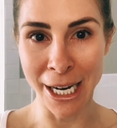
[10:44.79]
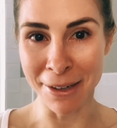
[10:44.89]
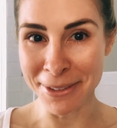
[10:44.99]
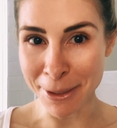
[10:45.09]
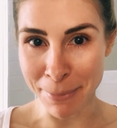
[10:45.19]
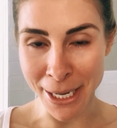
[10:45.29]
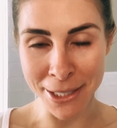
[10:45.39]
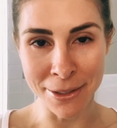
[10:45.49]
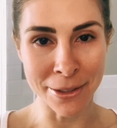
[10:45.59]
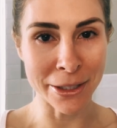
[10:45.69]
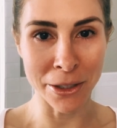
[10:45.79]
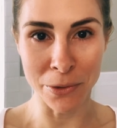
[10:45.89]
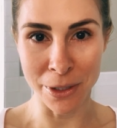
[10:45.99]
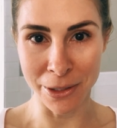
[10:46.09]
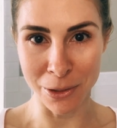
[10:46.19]
I have some patients that
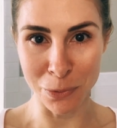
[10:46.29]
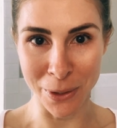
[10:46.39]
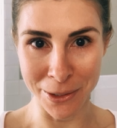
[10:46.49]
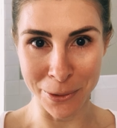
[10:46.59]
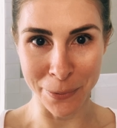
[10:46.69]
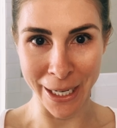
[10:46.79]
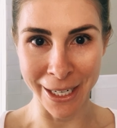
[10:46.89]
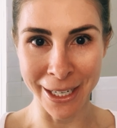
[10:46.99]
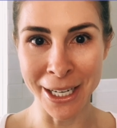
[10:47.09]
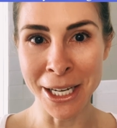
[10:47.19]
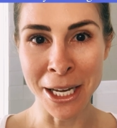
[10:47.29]
use it just once a week.